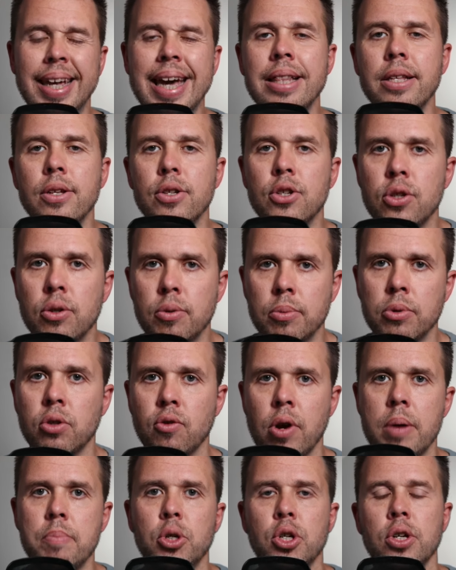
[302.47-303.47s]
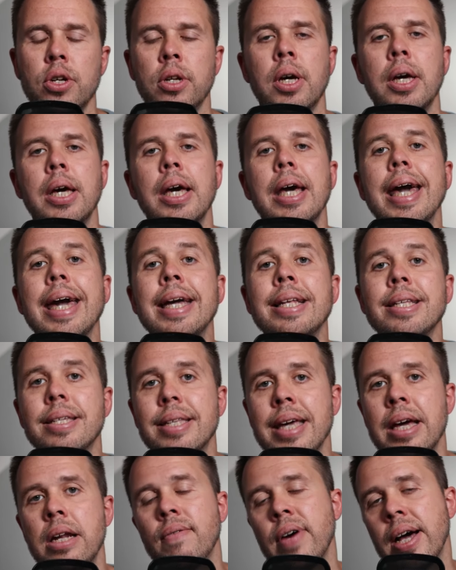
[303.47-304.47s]
getting a subscription
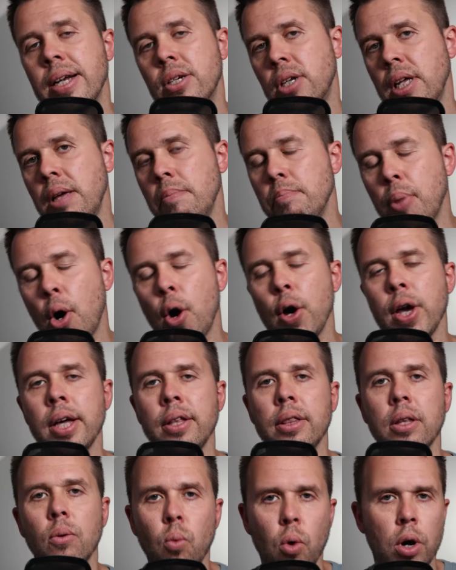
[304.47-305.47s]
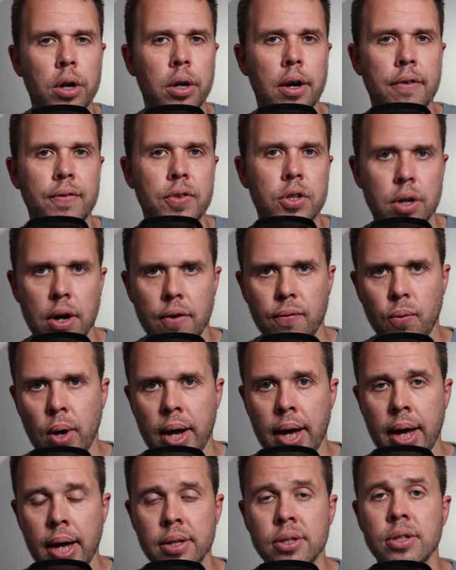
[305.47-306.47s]
instead of actually buying the one-off
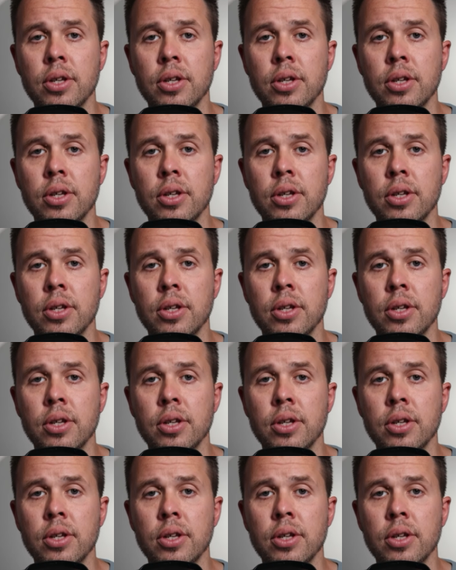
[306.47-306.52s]
software.